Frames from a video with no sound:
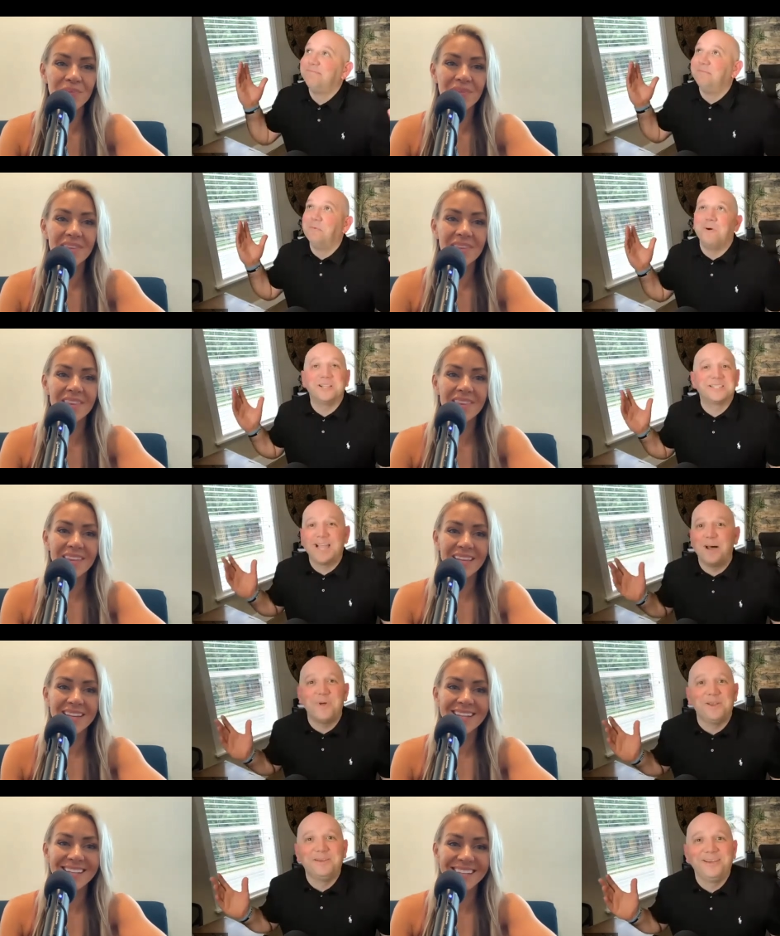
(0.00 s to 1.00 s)
Speaker 1: what's
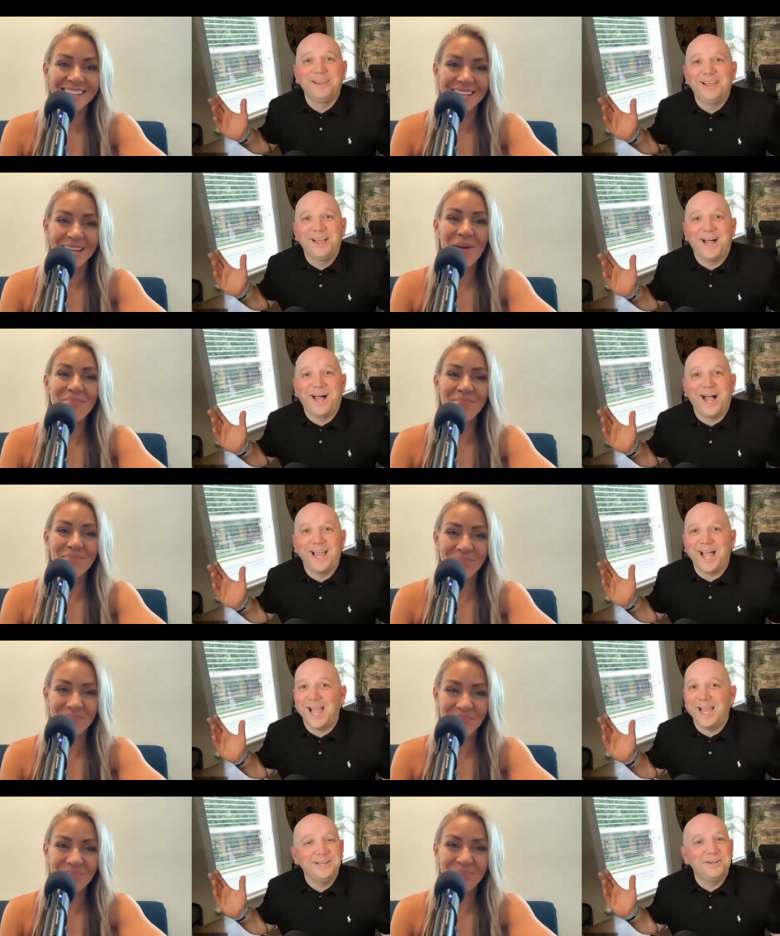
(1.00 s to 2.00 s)
coming? Yep. I,
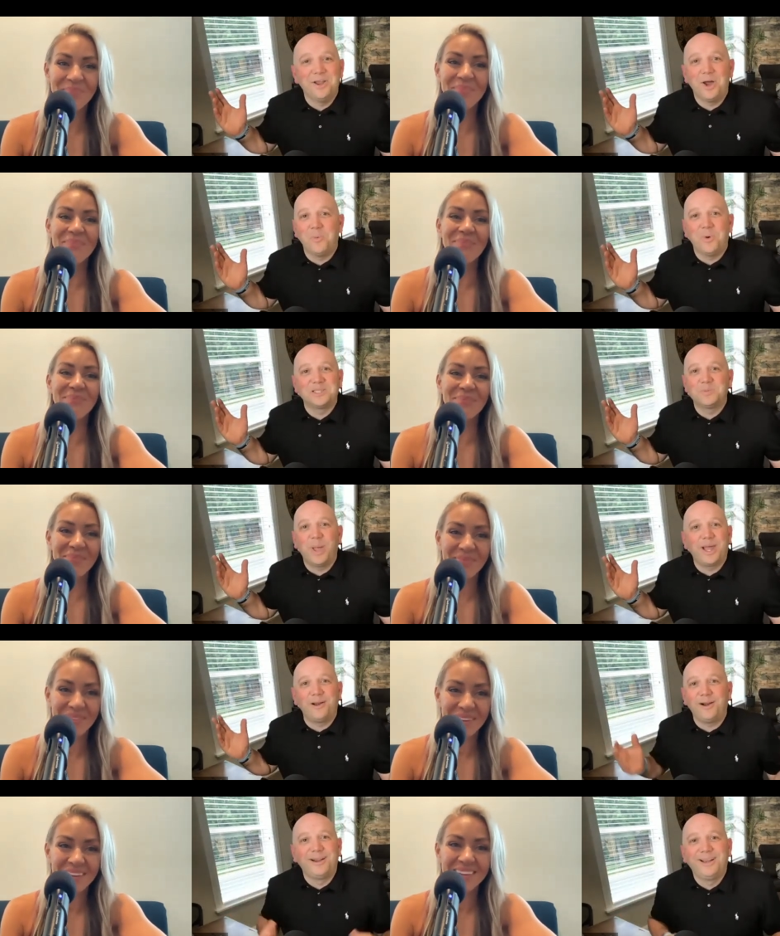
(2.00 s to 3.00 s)
I need to know what's
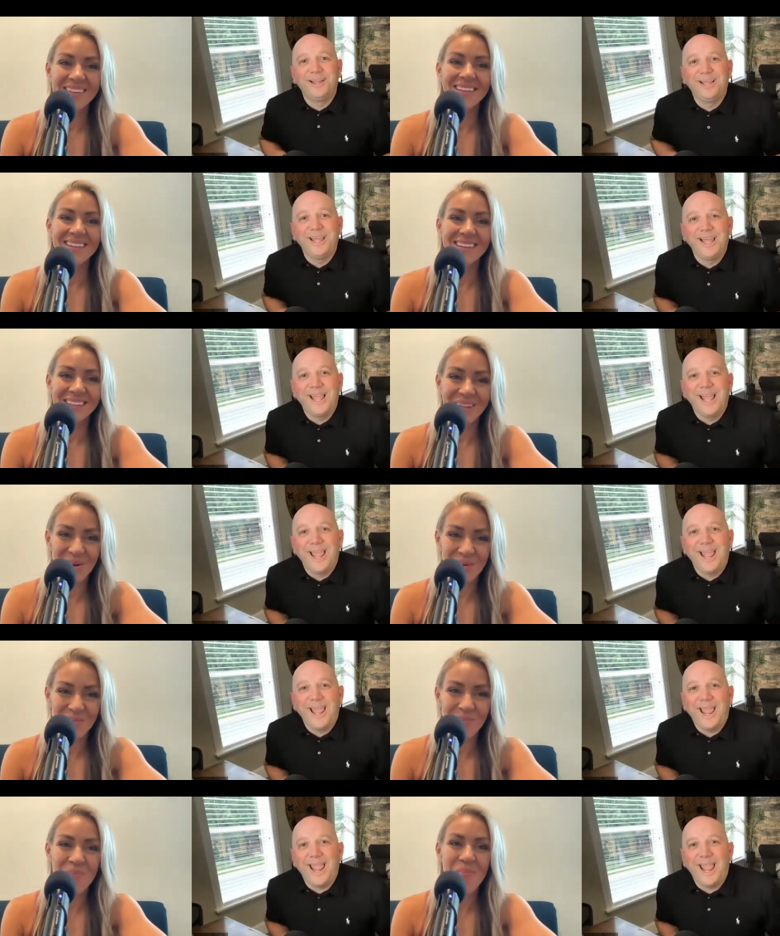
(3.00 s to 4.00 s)
better.
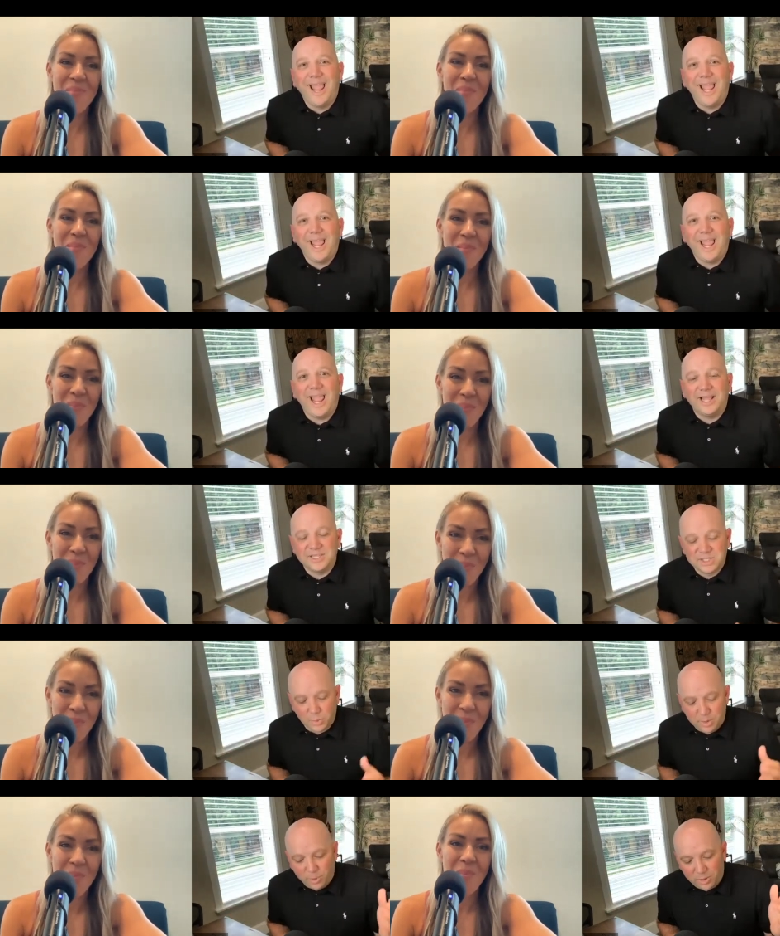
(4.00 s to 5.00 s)
Yep. And so
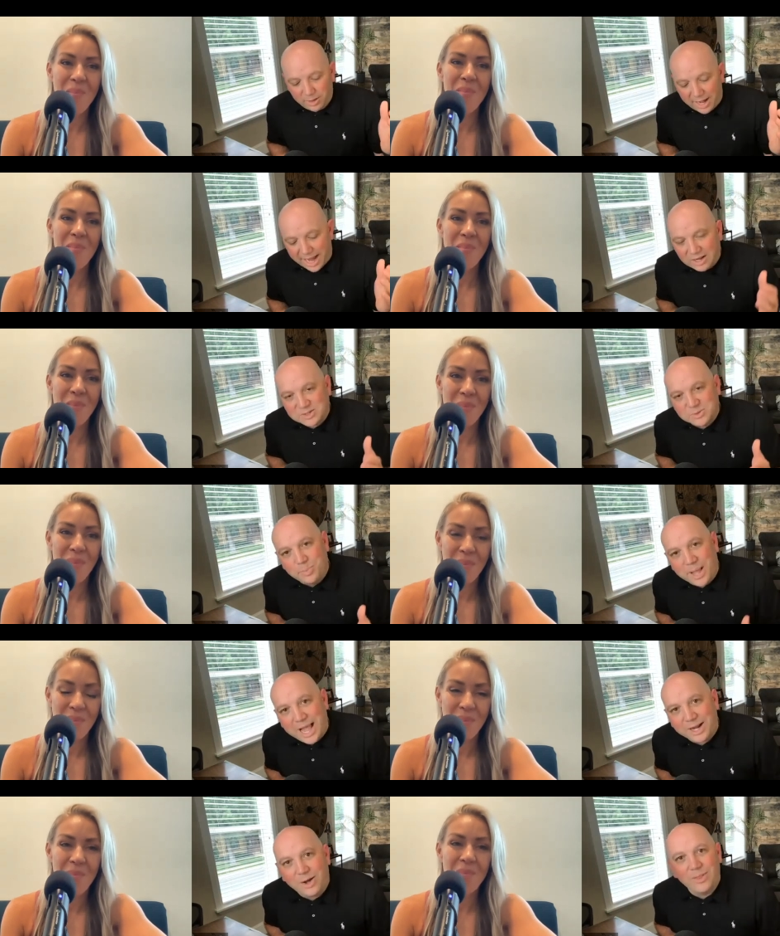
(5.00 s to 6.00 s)
we put our house
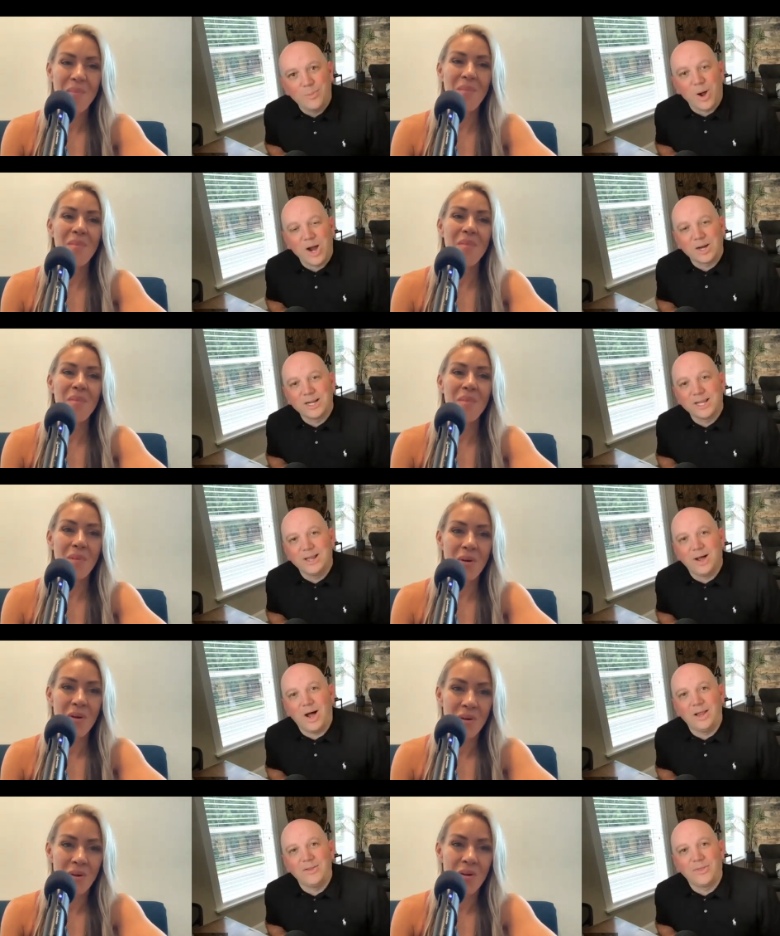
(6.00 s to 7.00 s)
back on the market
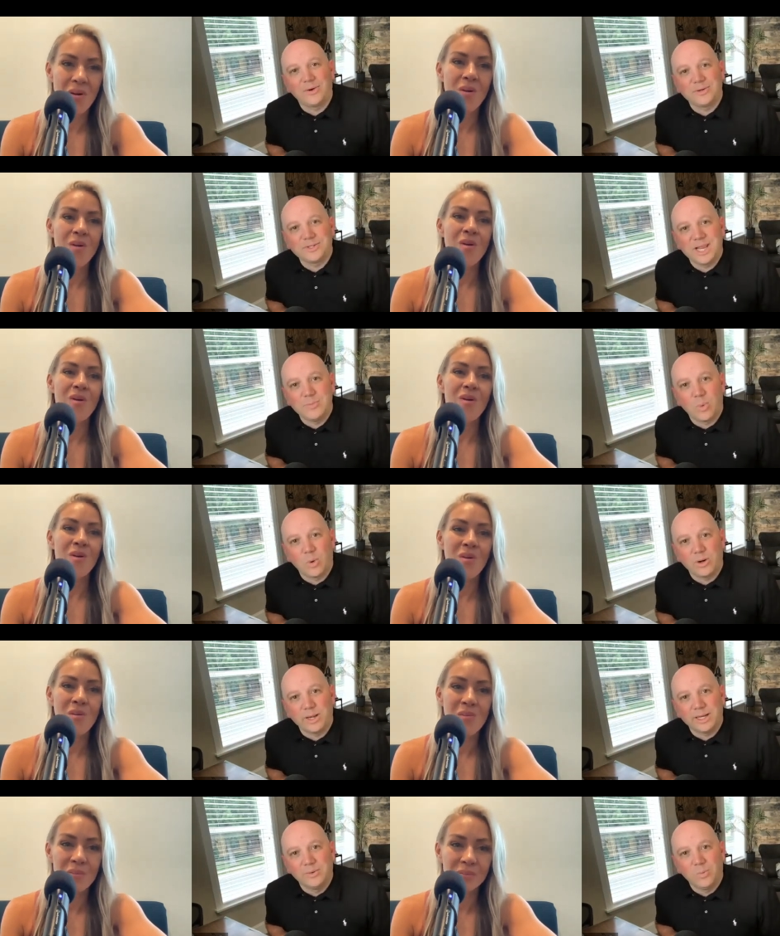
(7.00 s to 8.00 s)
on Thursday
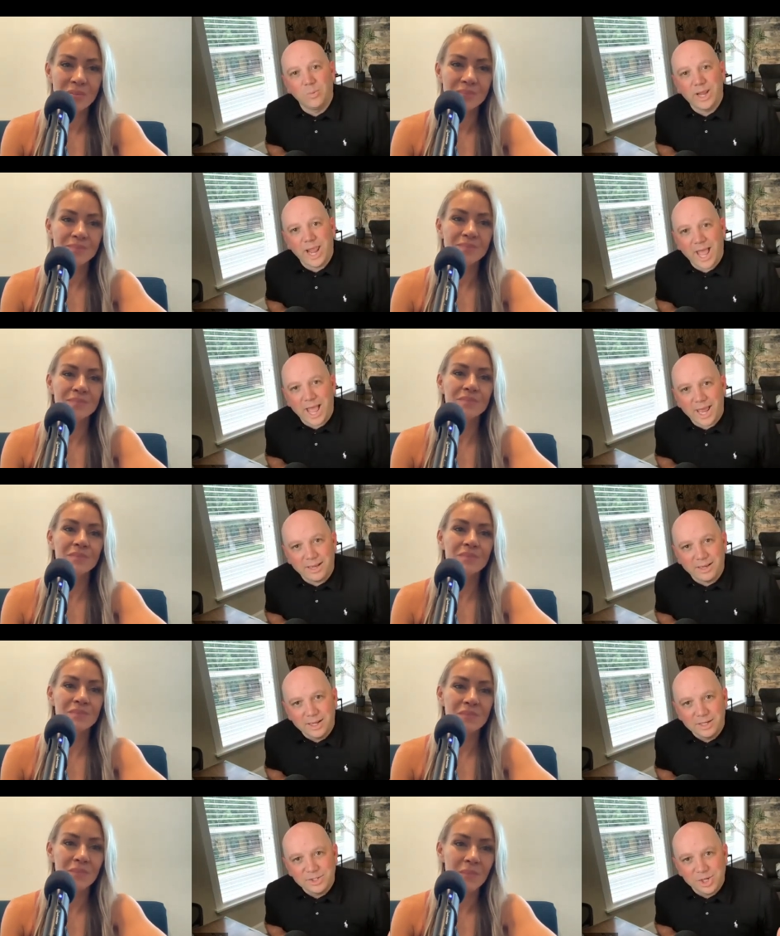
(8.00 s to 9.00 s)
morning. We had
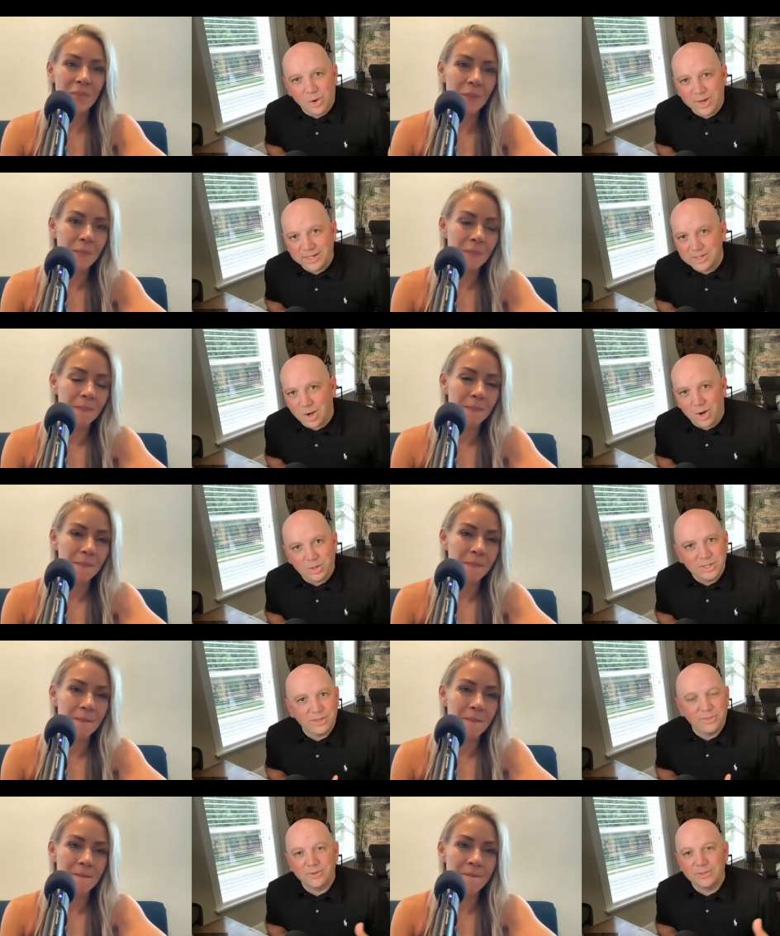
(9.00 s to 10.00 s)
showings all
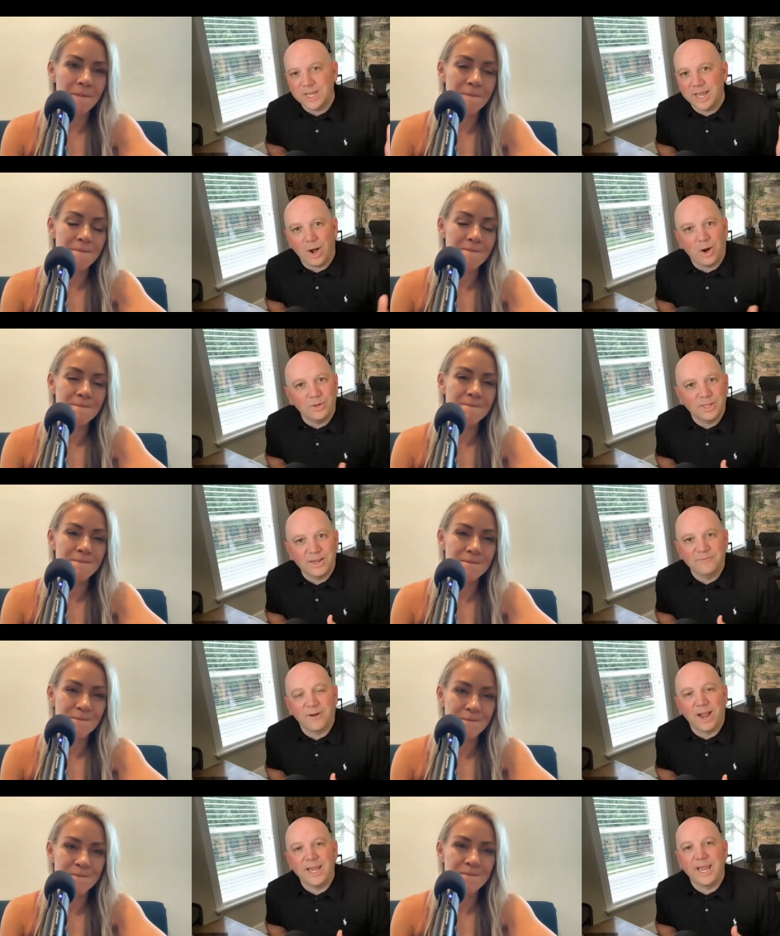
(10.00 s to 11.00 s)
day Thursday, all day
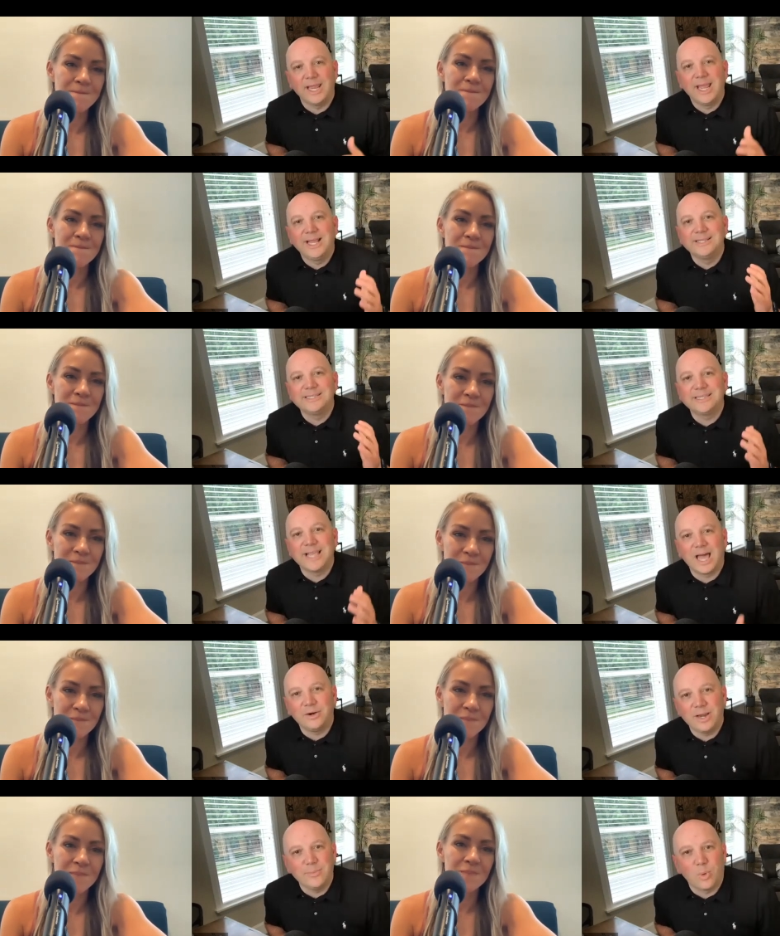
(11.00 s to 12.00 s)
Friday,
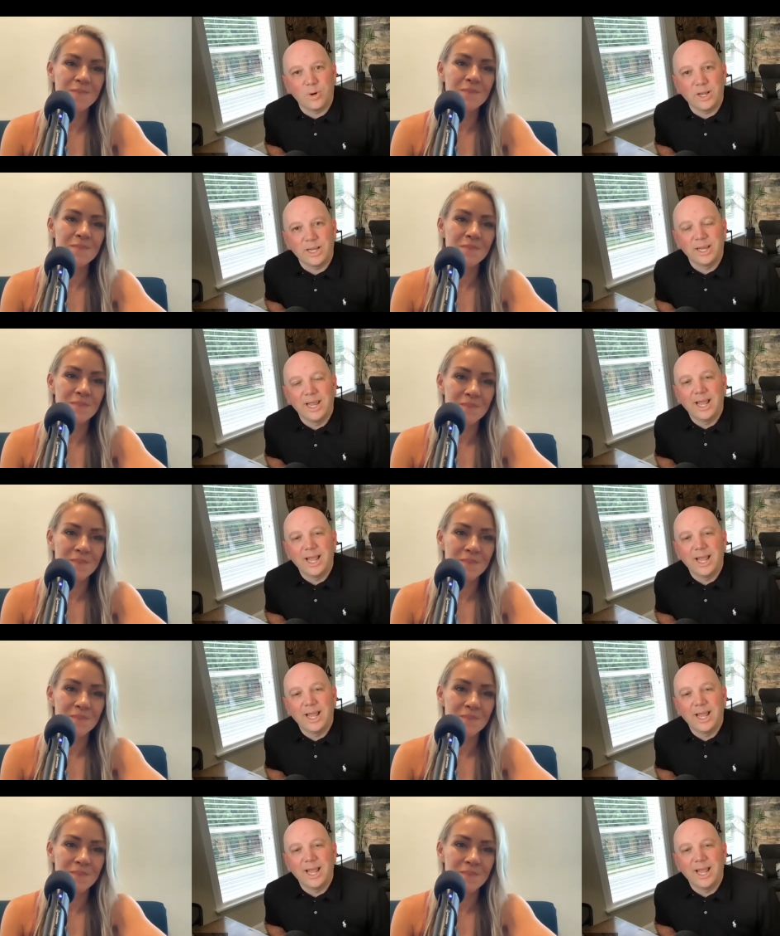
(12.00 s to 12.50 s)
Saturday morning.